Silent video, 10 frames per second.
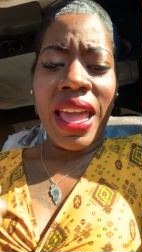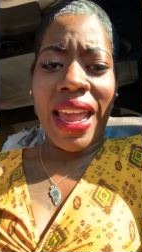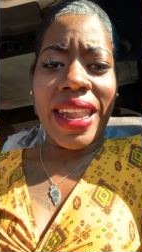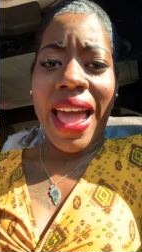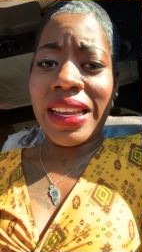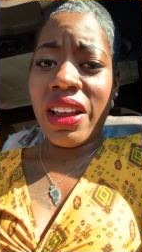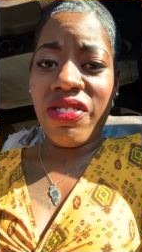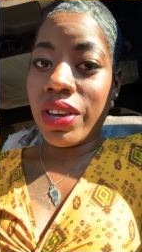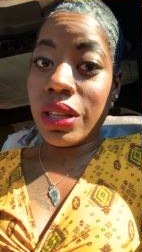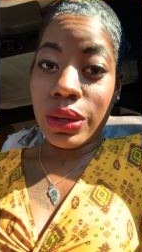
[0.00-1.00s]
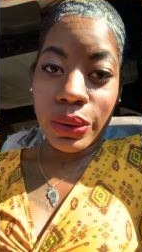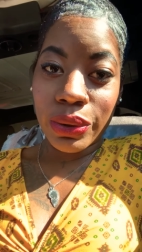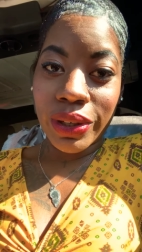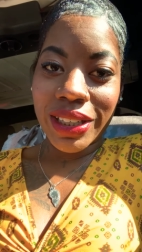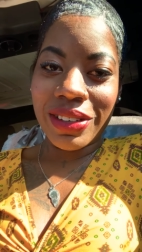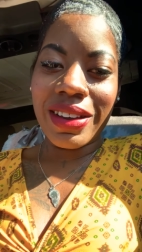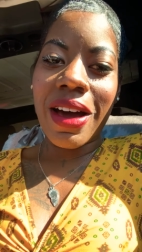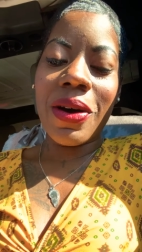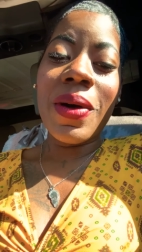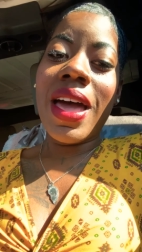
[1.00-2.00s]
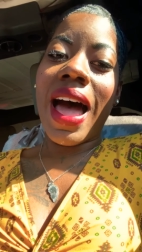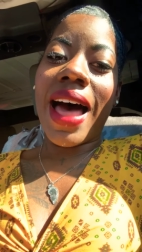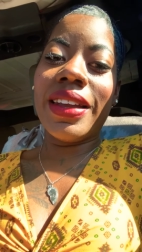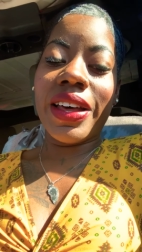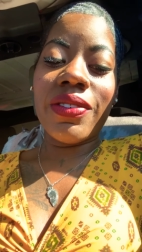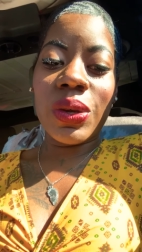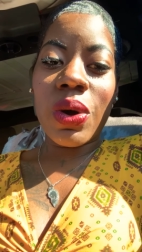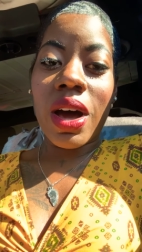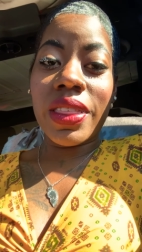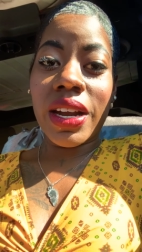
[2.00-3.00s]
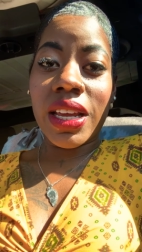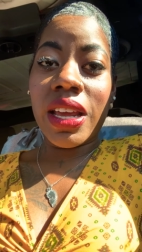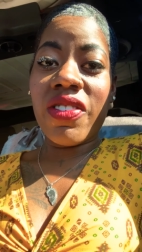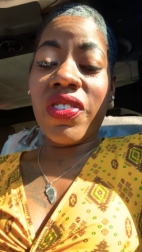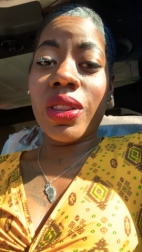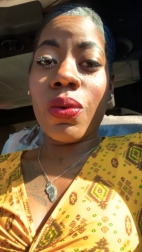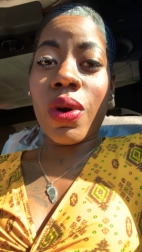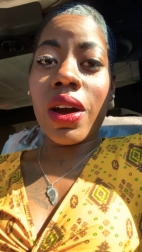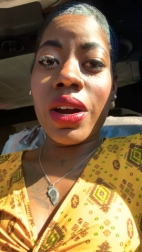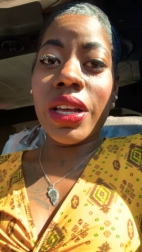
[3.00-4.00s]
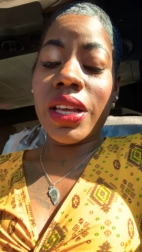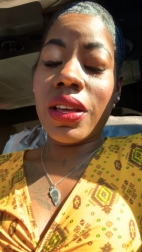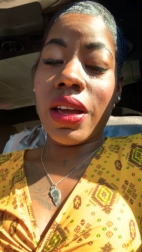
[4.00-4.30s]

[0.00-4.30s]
and not here for the Lord. You know, I love you all that are here for the word and,